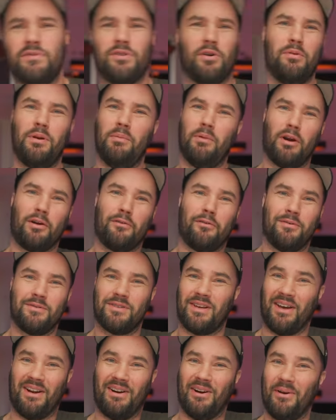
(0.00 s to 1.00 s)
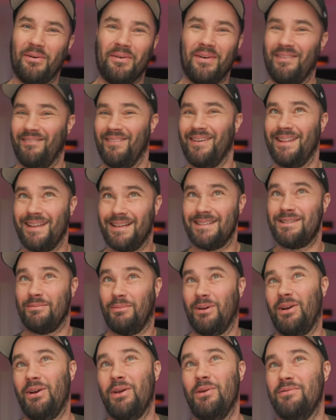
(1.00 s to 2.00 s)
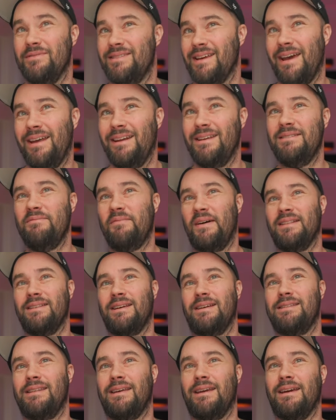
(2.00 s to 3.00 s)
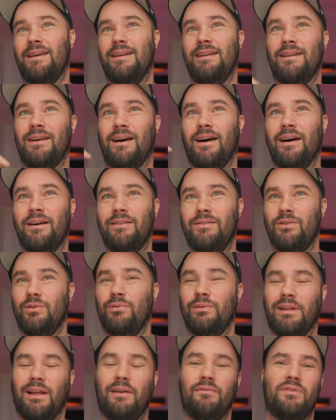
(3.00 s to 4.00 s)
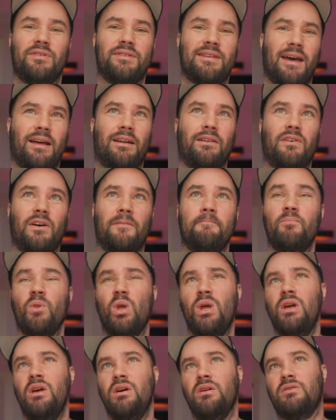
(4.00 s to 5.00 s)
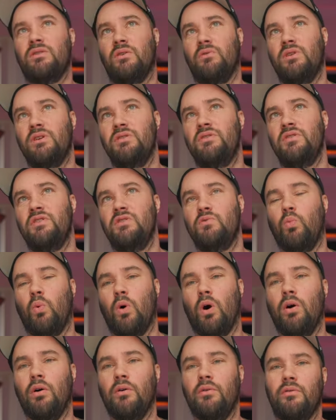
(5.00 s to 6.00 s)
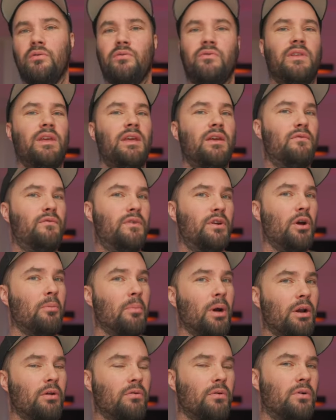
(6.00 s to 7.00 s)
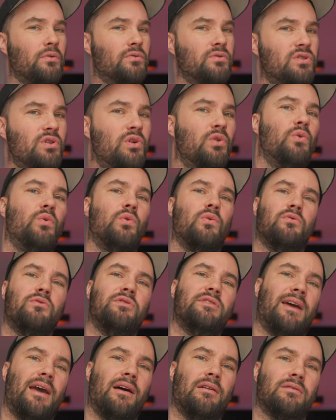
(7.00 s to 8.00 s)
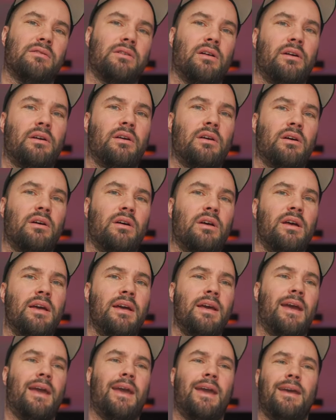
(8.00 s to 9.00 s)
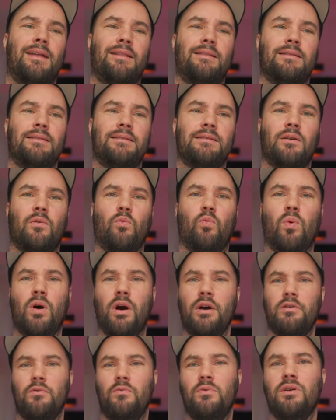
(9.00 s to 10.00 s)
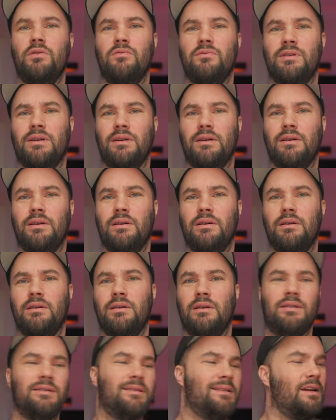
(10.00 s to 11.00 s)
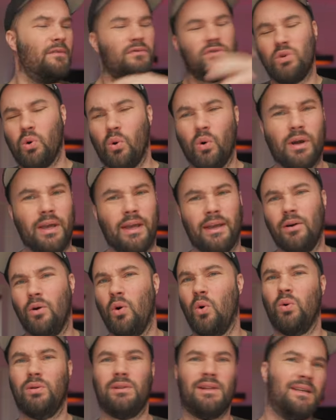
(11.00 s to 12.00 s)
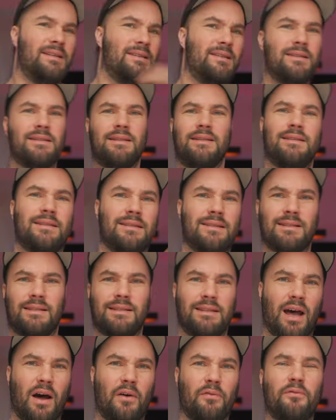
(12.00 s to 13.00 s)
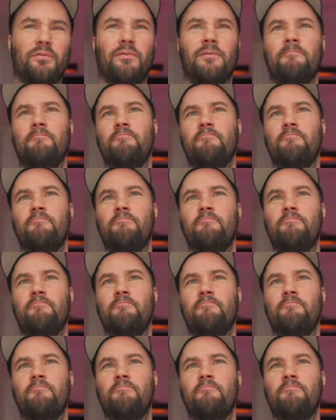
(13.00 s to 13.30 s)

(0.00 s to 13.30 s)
so many microphones, I don't know, but that's the one I use and it's fantastic and I do love the sound of it. So this is what the Video Micro 2 sounds like. And why don't we use it? Instead of talking all this stuff,